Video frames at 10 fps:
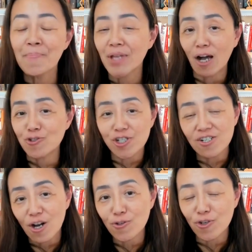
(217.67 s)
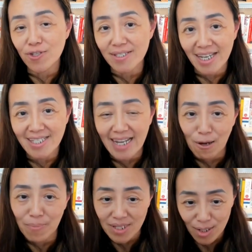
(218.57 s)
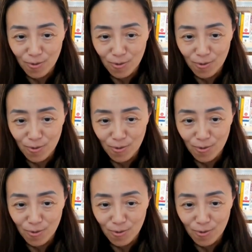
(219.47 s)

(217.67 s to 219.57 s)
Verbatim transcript: I'll share also the link down below.